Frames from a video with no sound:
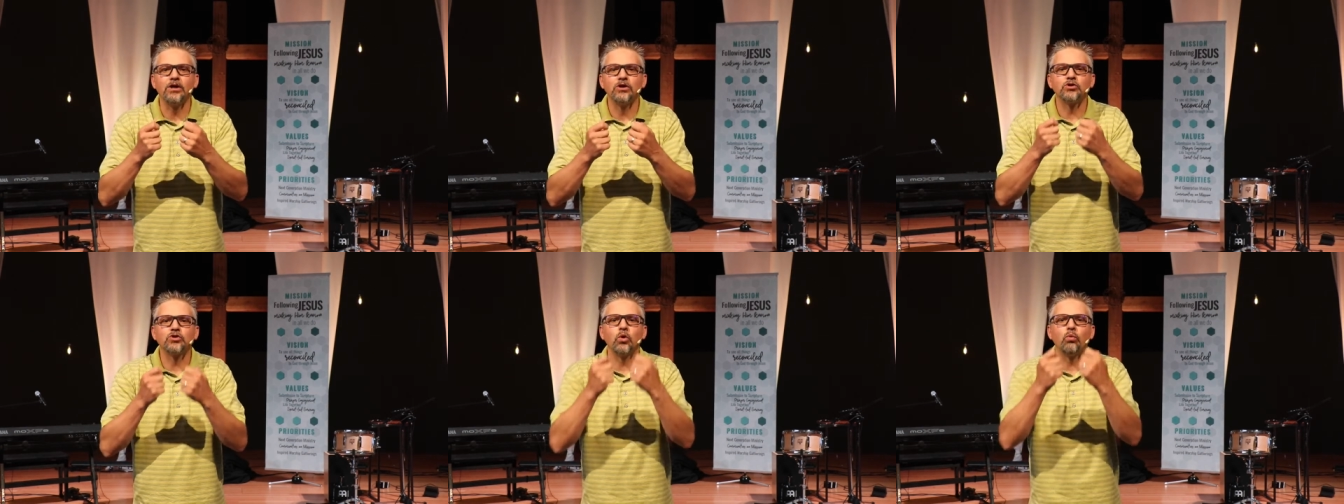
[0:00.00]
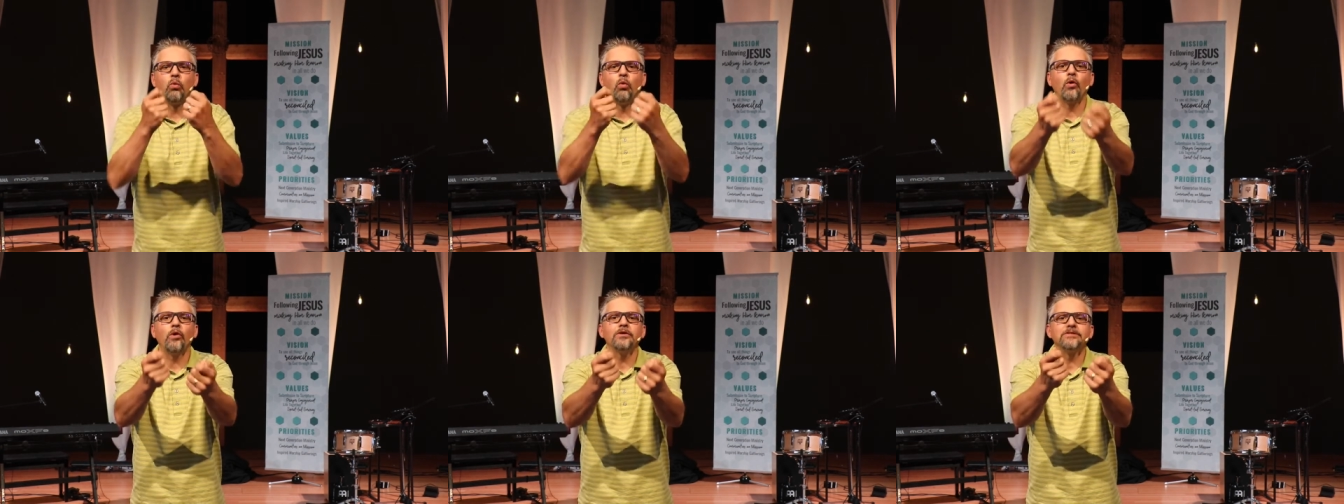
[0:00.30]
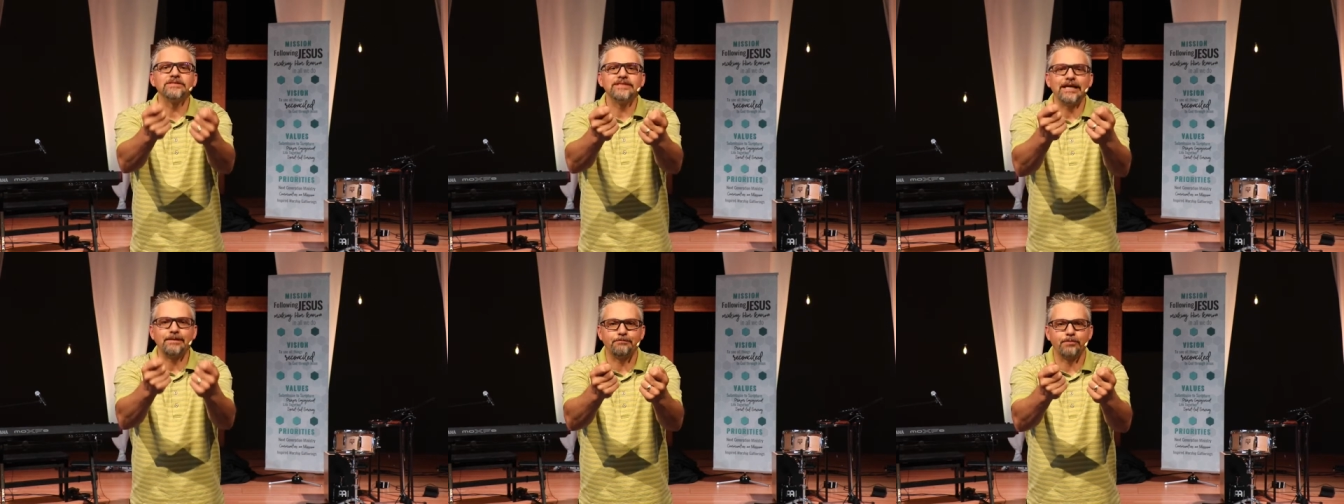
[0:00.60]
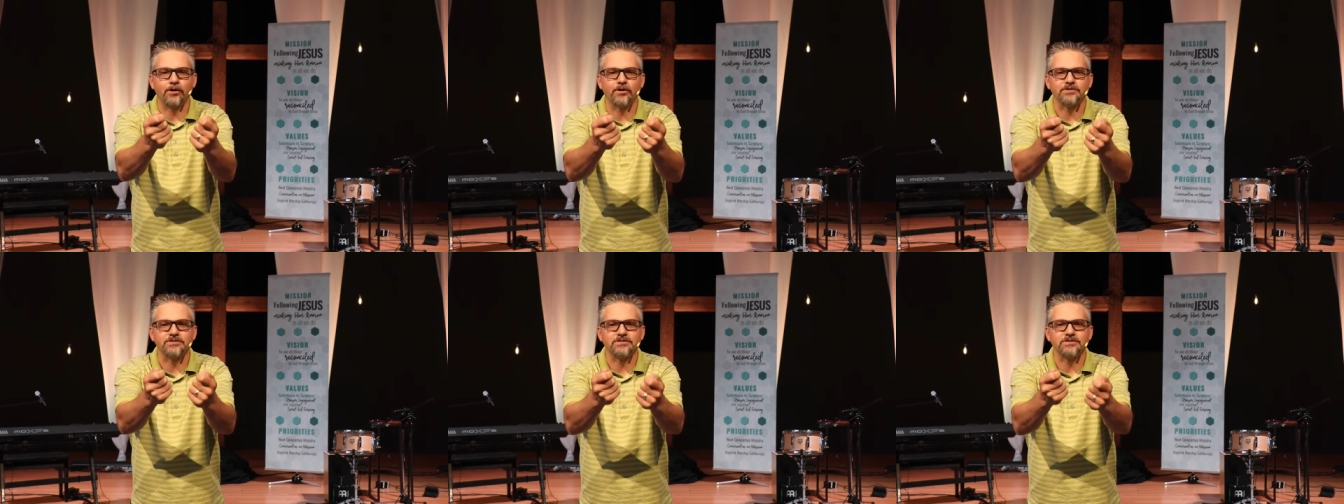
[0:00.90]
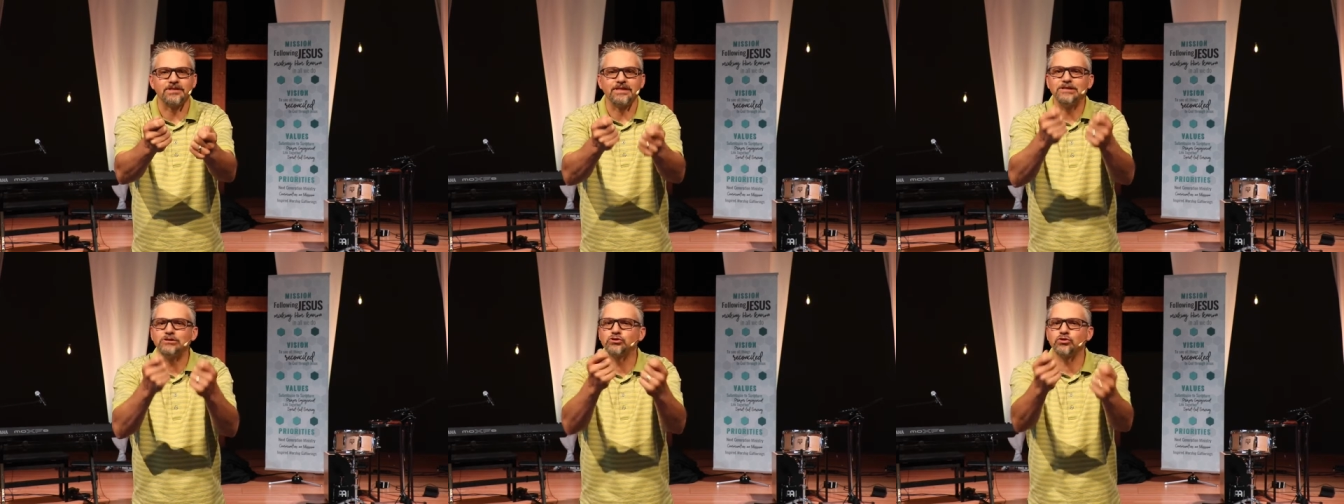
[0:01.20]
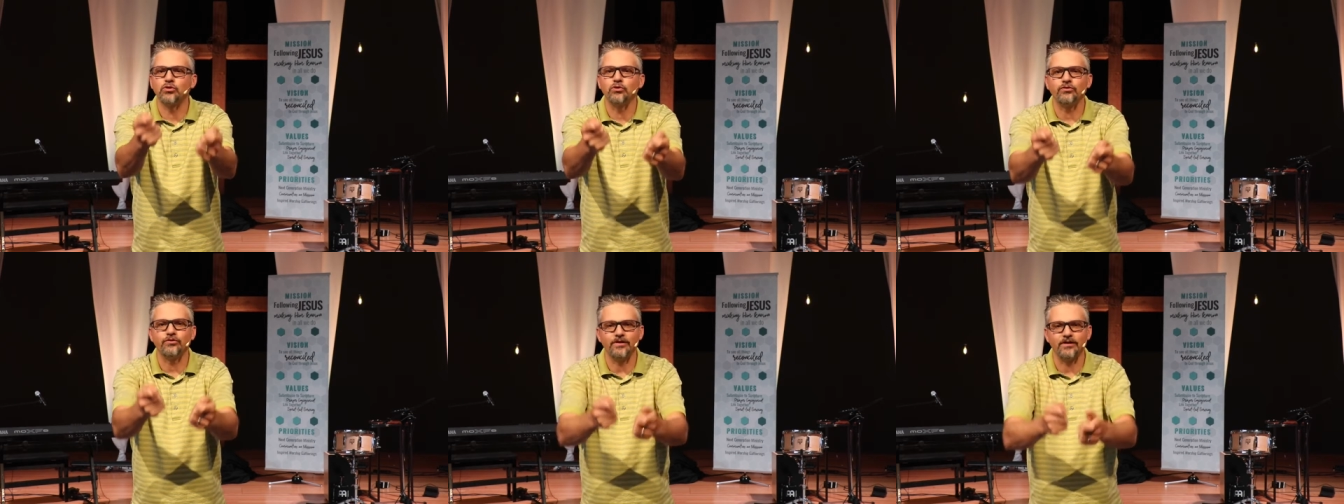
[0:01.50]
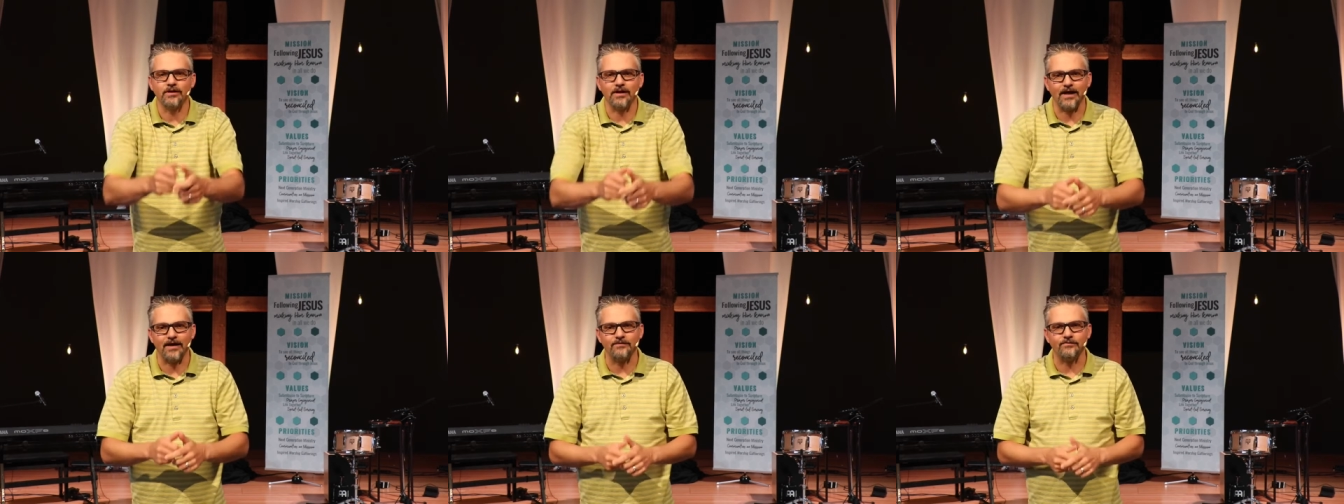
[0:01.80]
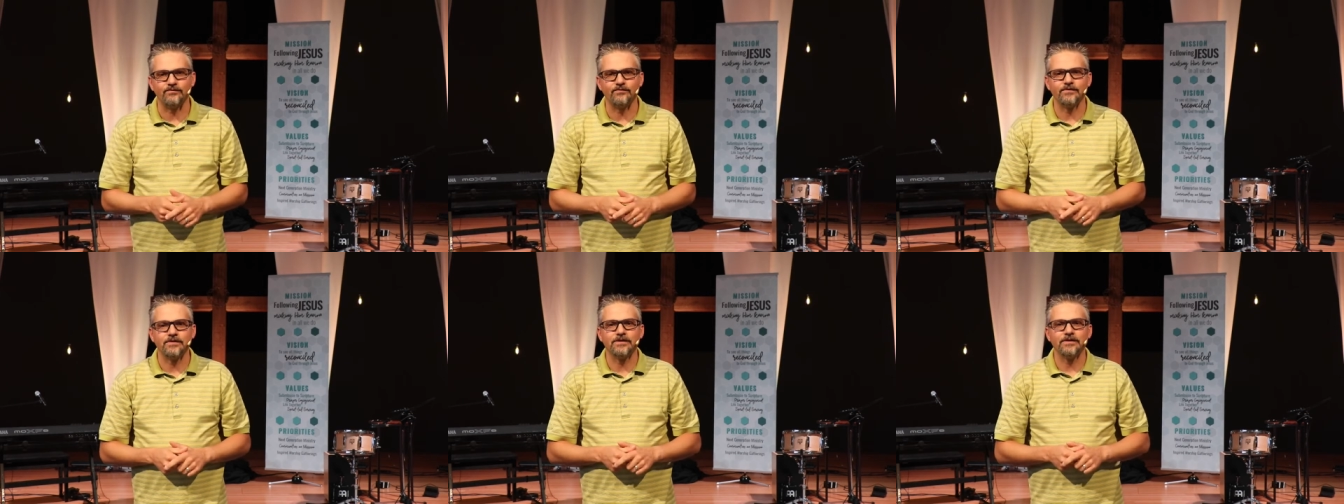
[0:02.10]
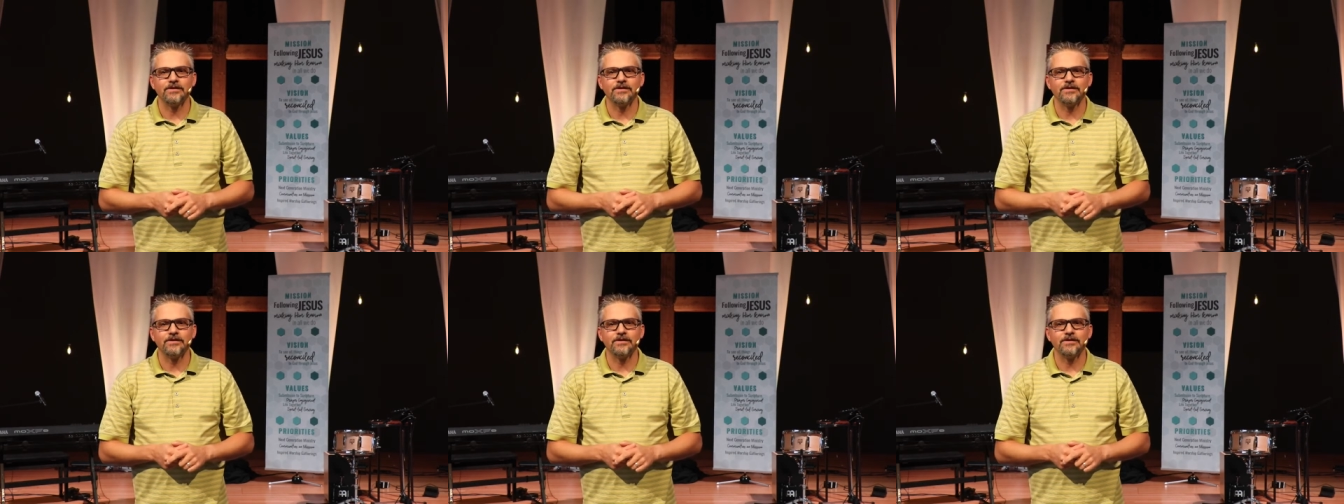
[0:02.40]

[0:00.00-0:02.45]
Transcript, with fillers: towards that person in truth and love.